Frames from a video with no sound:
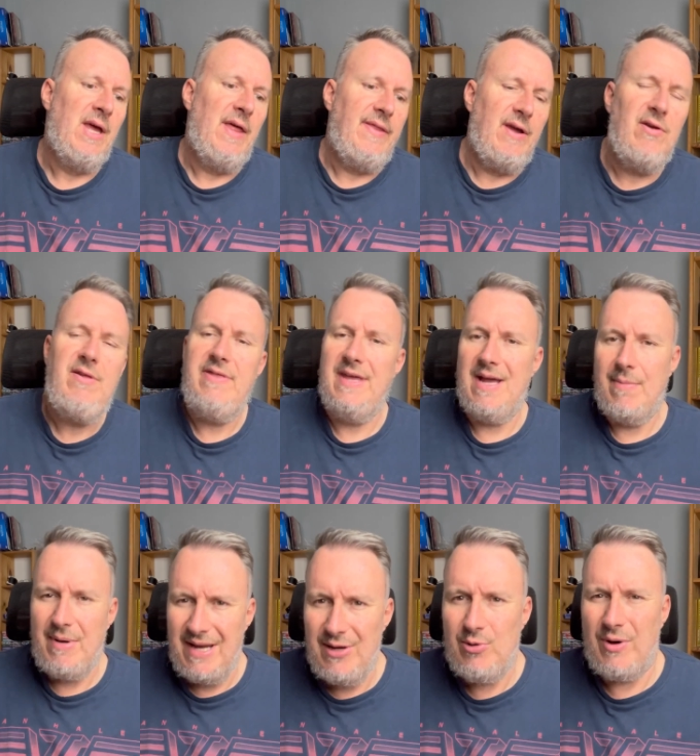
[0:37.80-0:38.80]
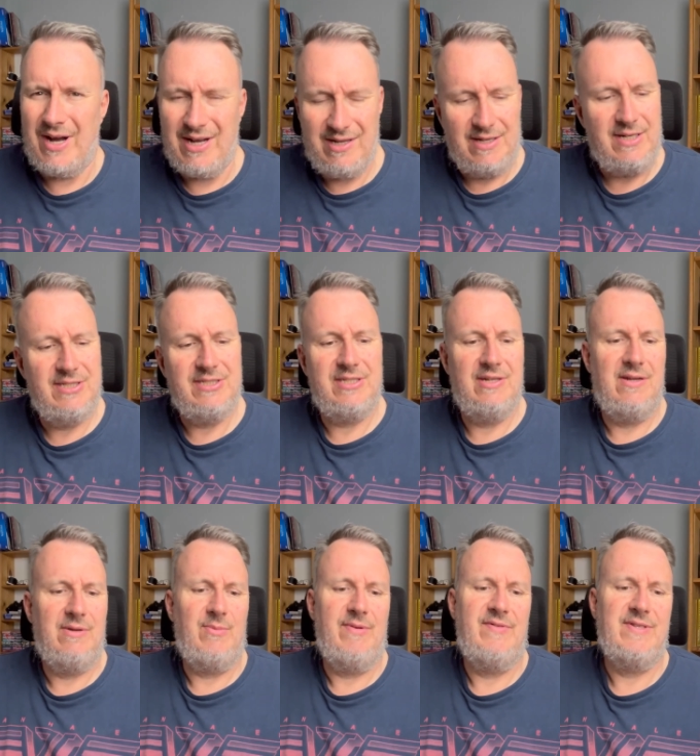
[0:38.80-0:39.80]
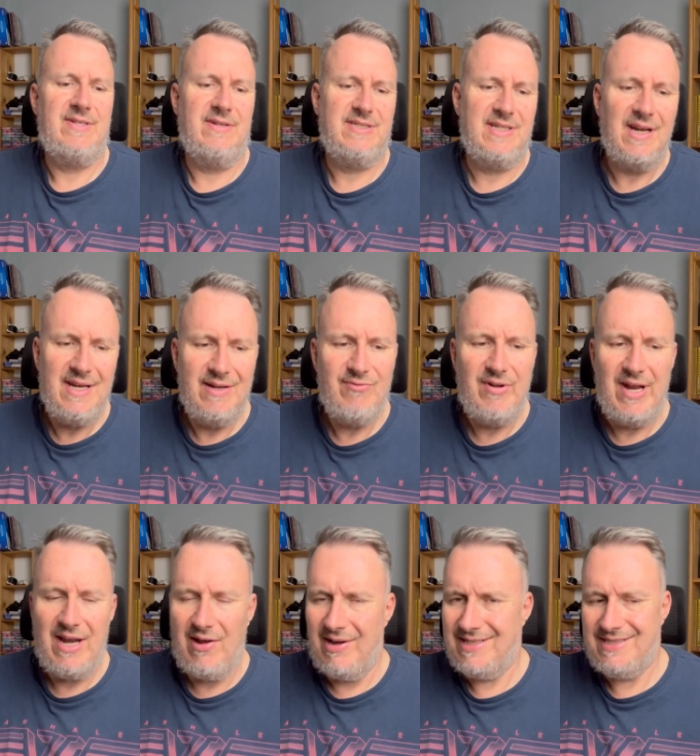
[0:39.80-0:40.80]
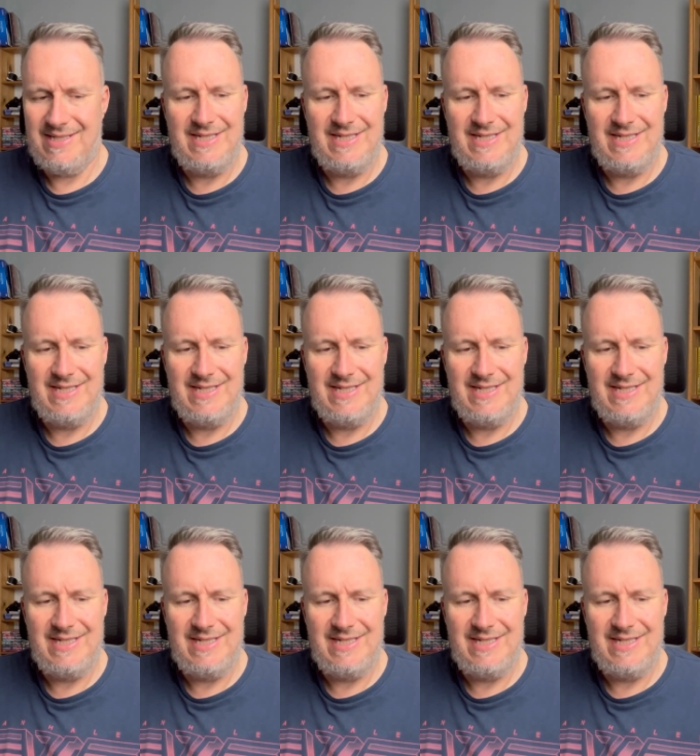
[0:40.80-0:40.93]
The only thing I'm a little unconcerned with is I suddenly realised